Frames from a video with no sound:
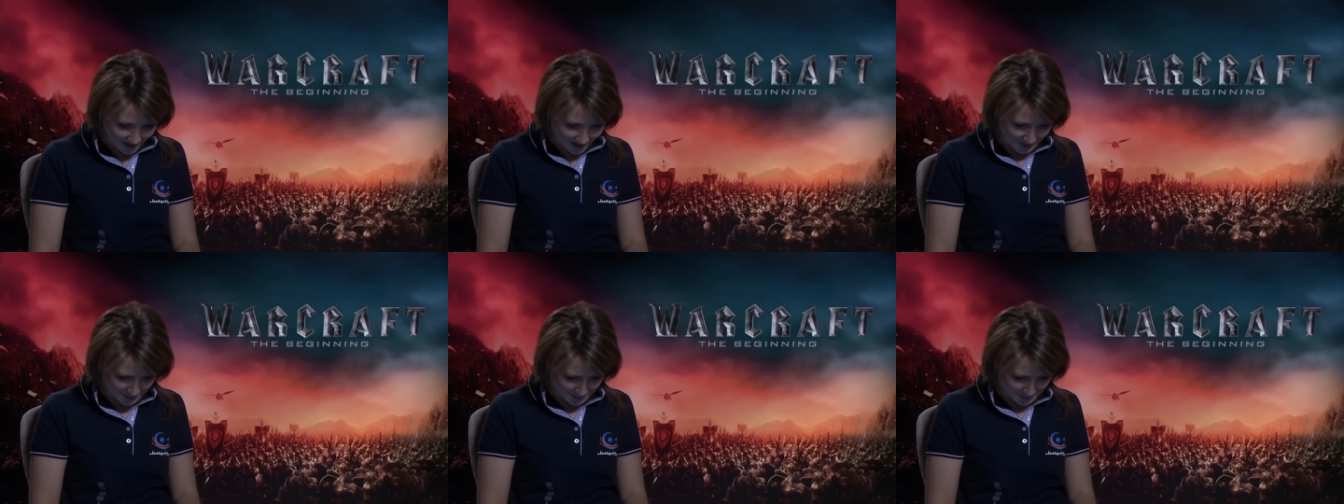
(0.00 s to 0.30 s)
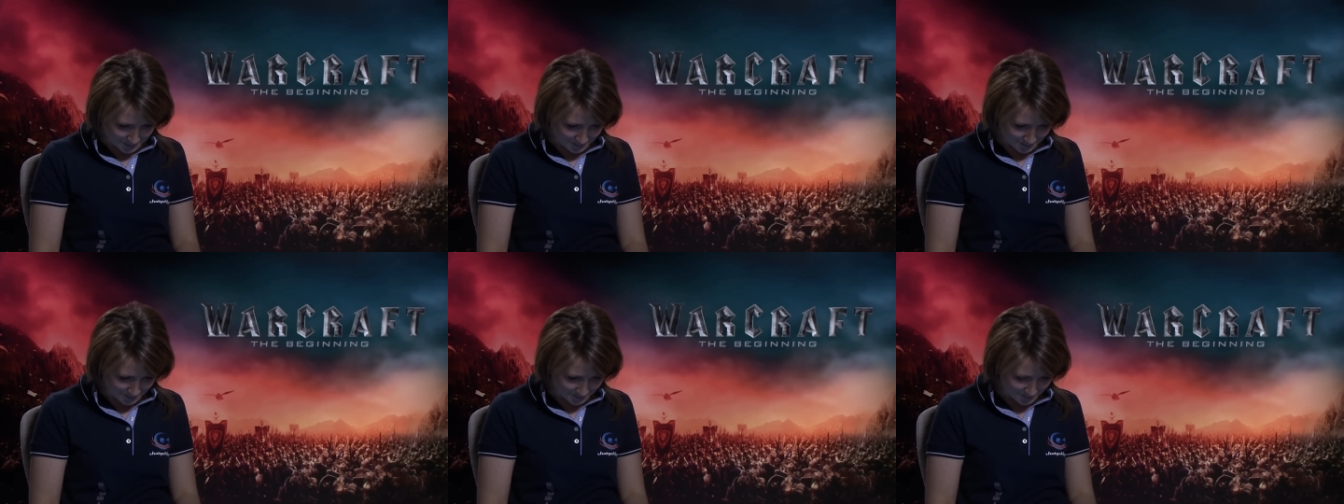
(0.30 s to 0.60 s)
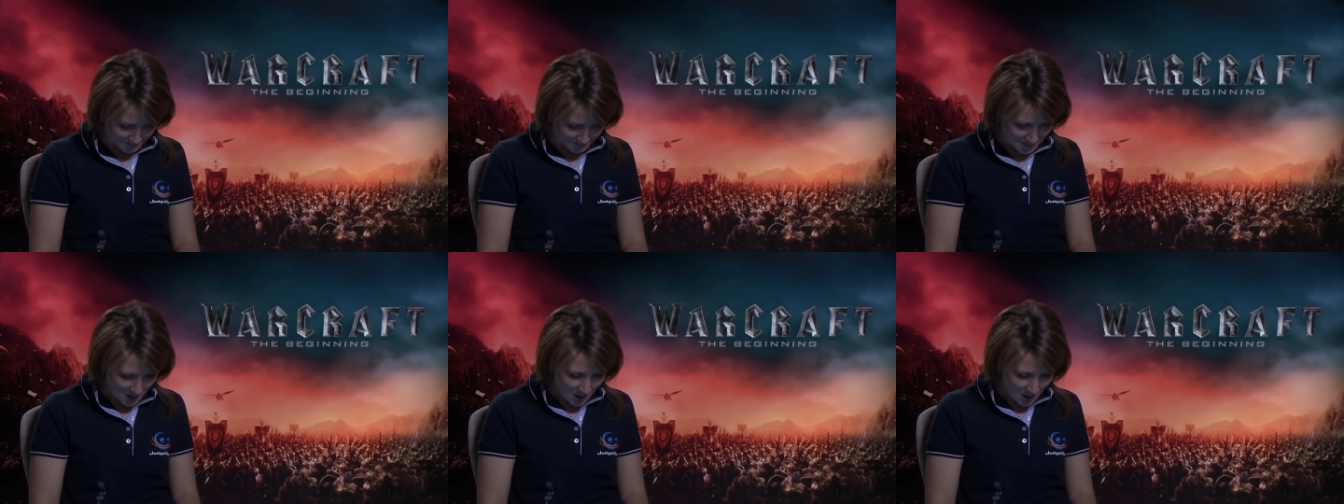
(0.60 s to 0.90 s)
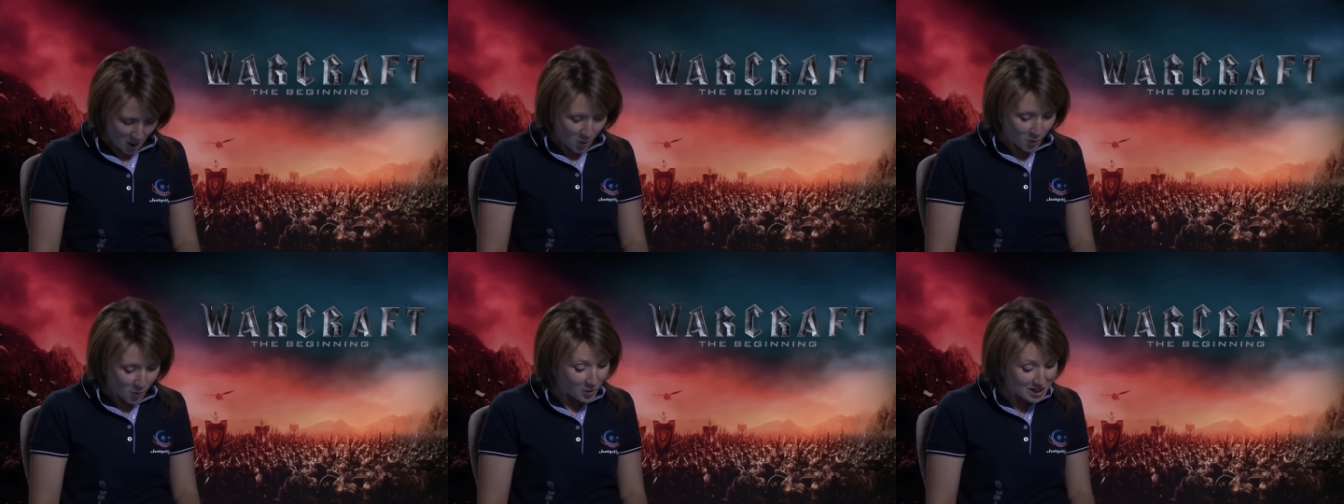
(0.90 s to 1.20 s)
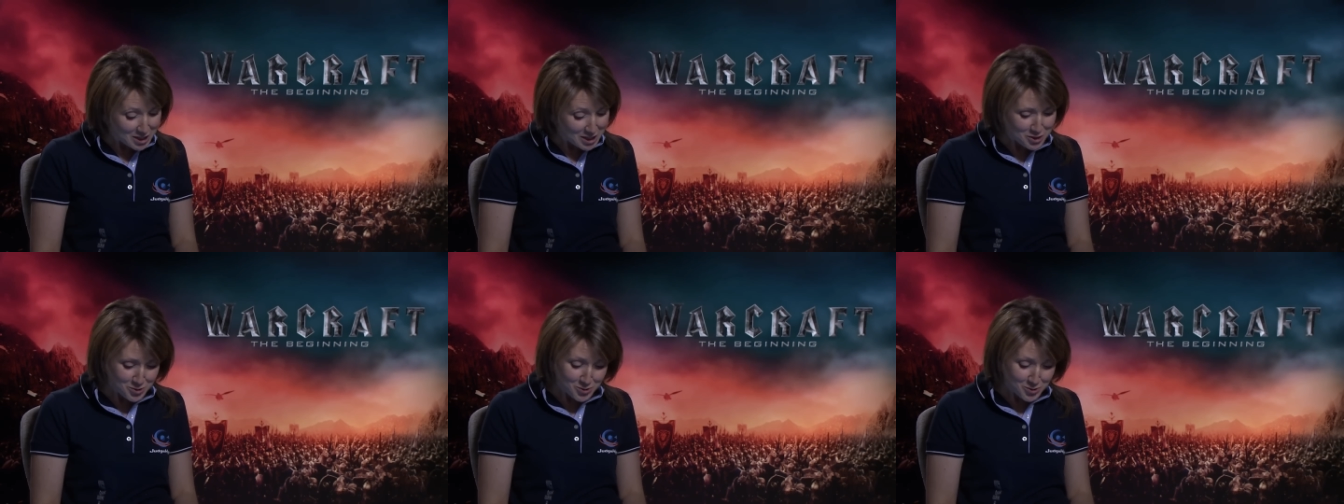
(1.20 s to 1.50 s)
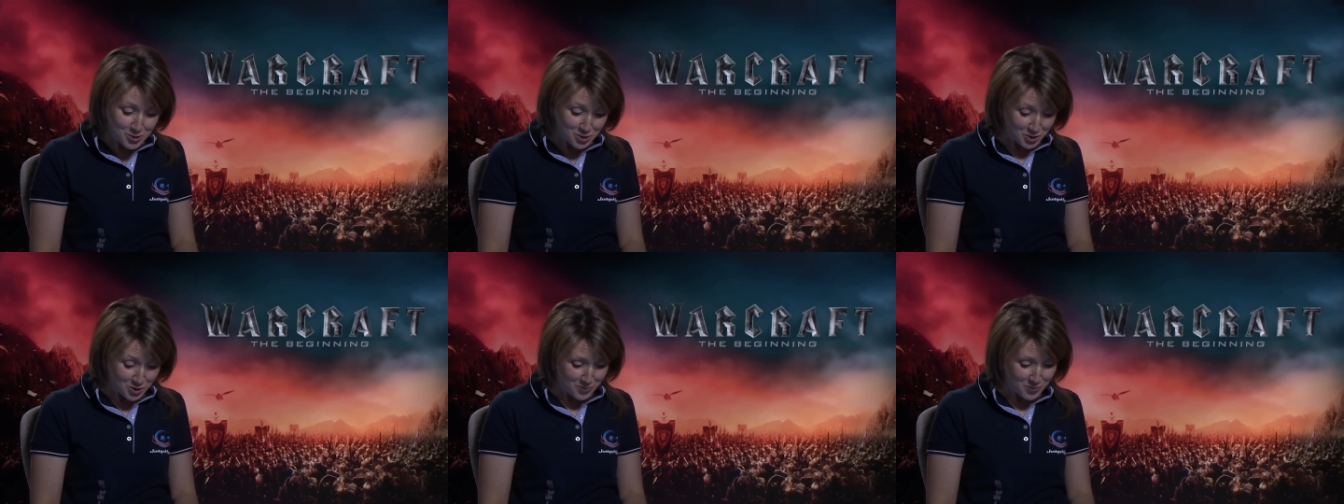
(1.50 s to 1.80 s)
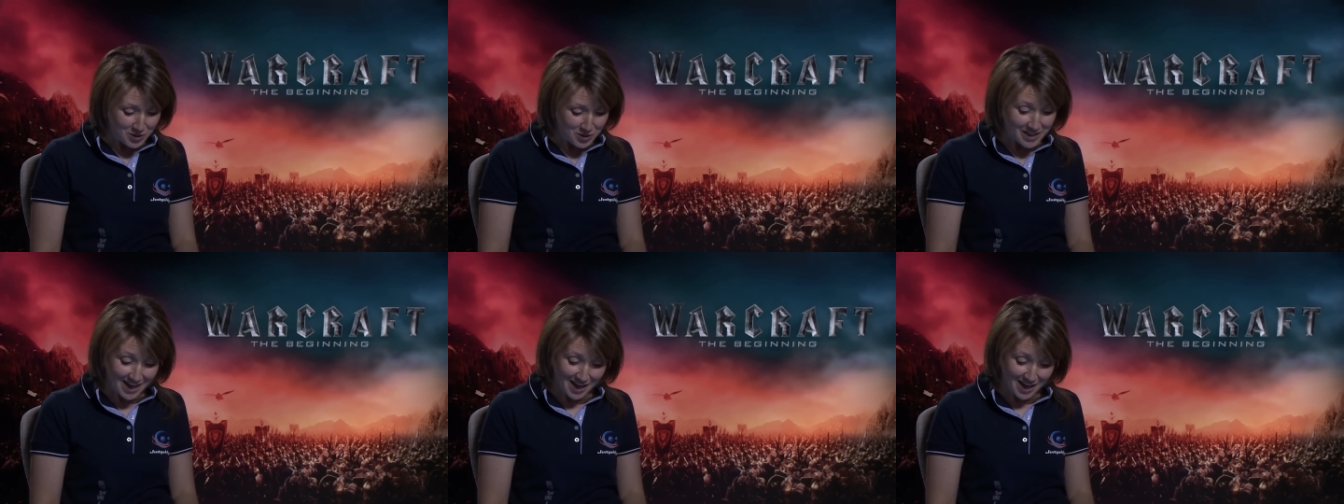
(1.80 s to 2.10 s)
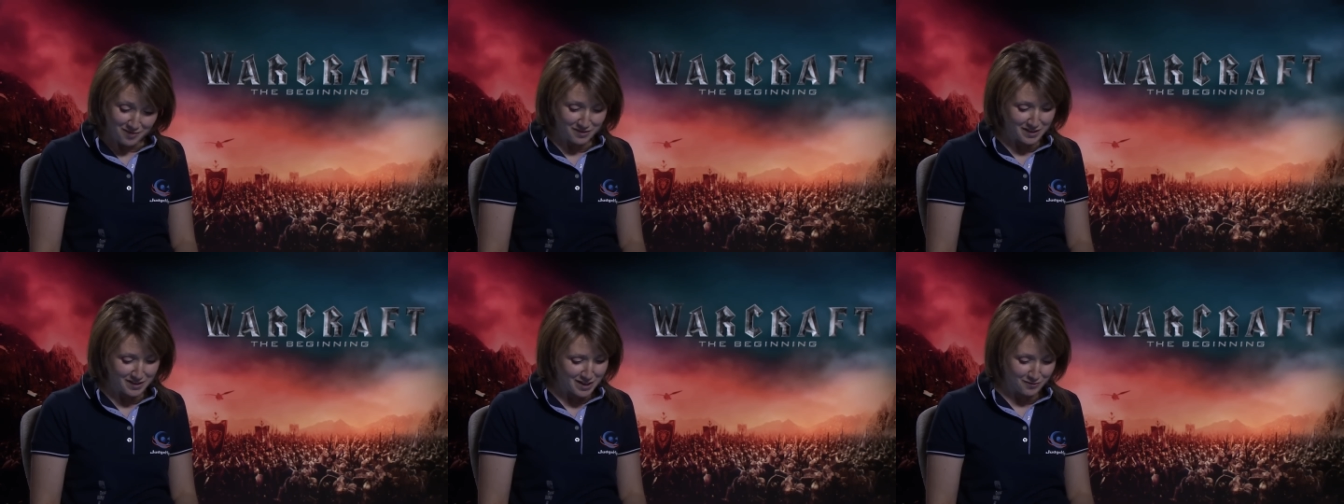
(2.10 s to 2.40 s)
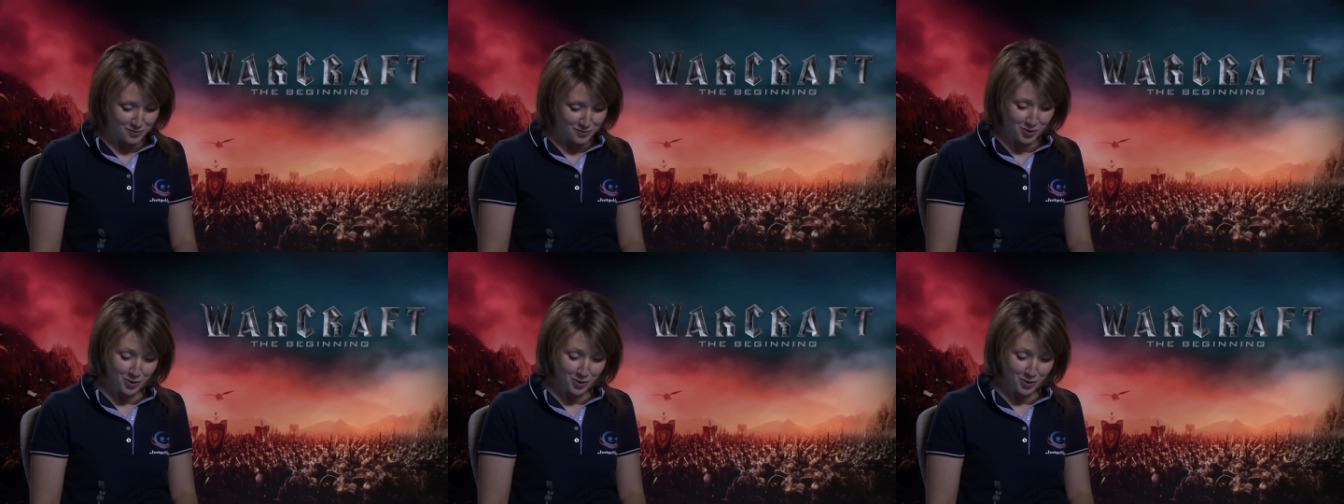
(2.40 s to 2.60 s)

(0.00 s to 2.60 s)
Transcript: Okay. Why should someone have never